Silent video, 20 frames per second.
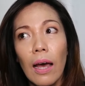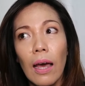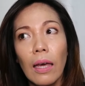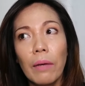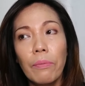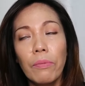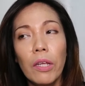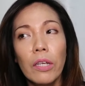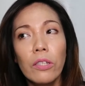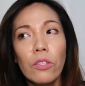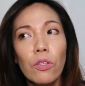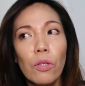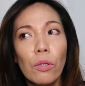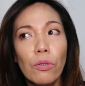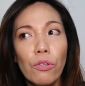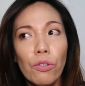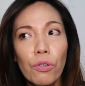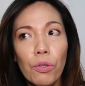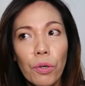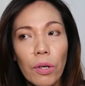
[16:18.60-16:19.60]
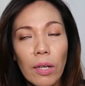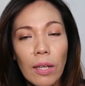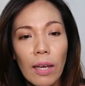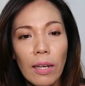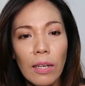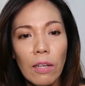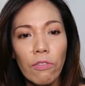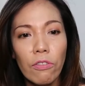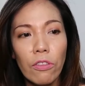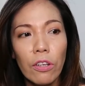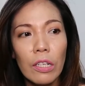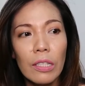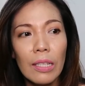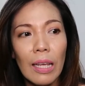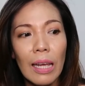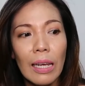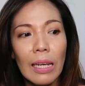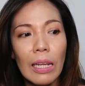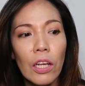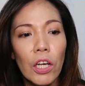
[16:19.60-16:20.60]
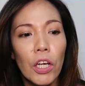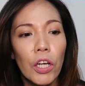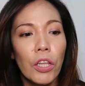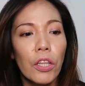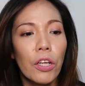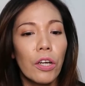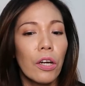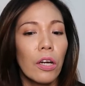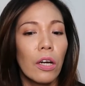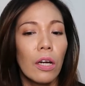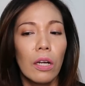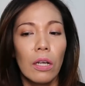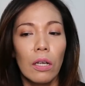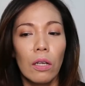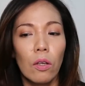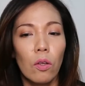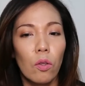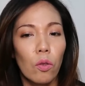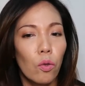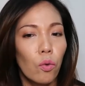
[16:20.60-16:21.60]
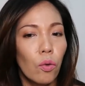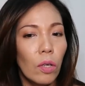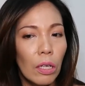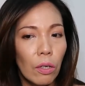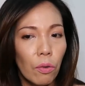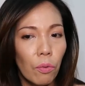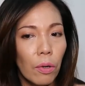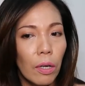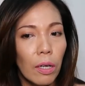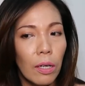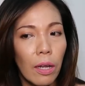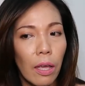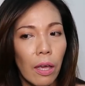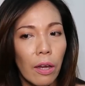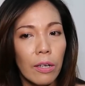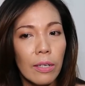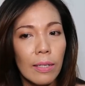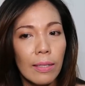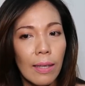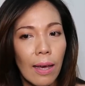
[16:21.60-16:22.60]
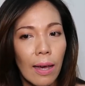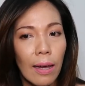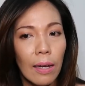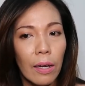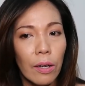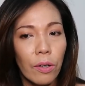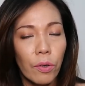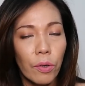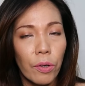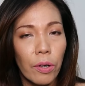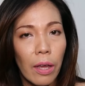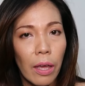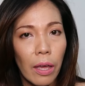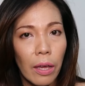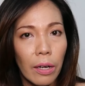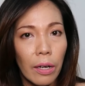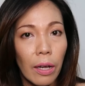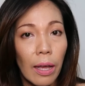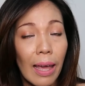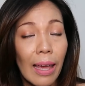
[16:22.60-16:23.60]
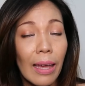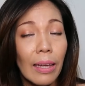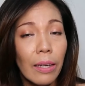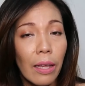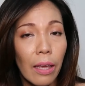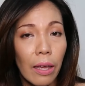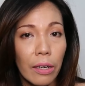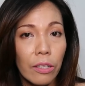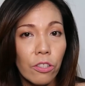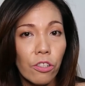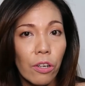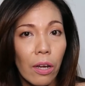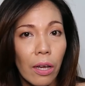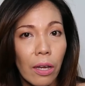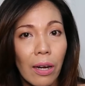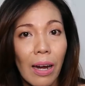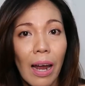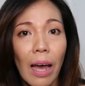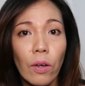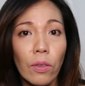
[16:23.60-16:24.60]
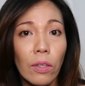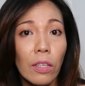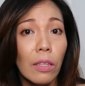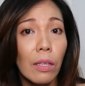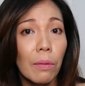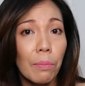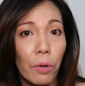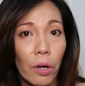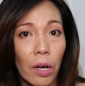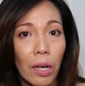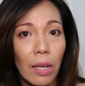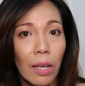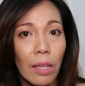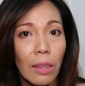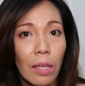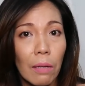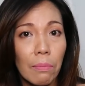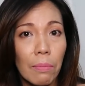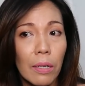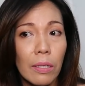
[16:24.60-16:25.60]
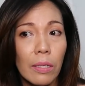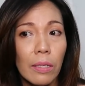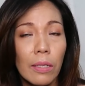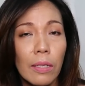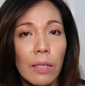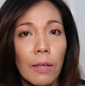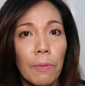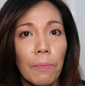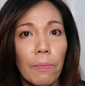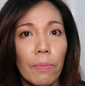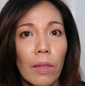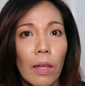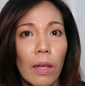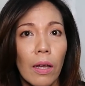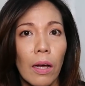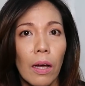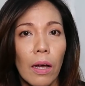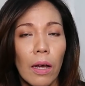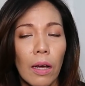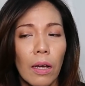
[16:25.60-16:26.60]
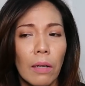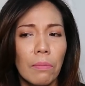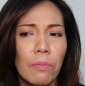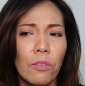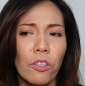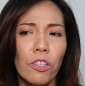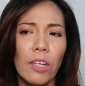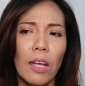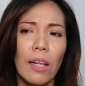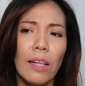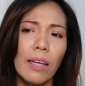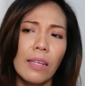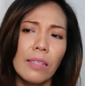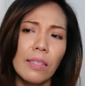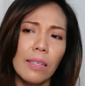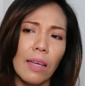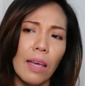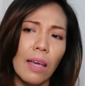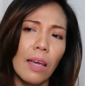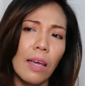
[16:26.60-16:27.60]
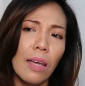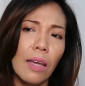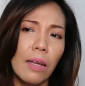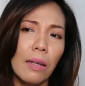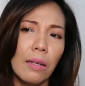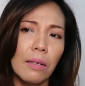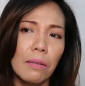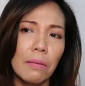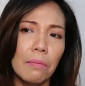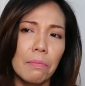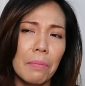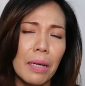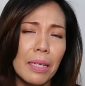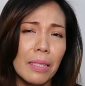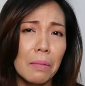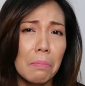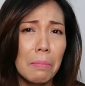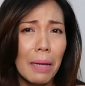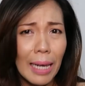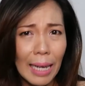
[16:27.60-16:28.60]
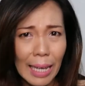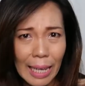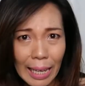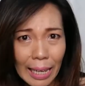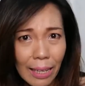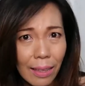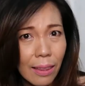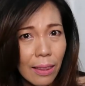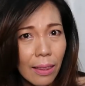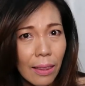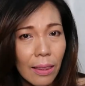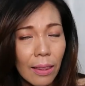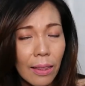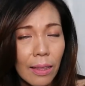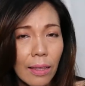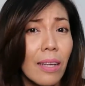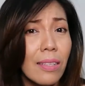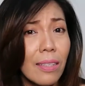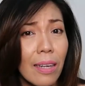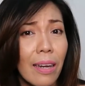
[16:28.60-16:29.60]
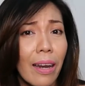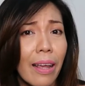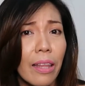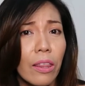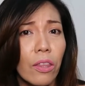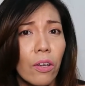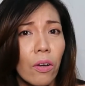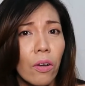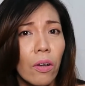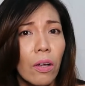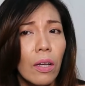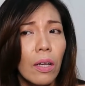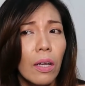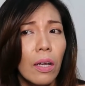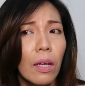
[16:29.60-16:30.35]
I'm not so sure yet if there's any other 2-in-1 hairstyler or hair and hair dryer out in the market na mas, shall I say, mas maliit kaysa neto.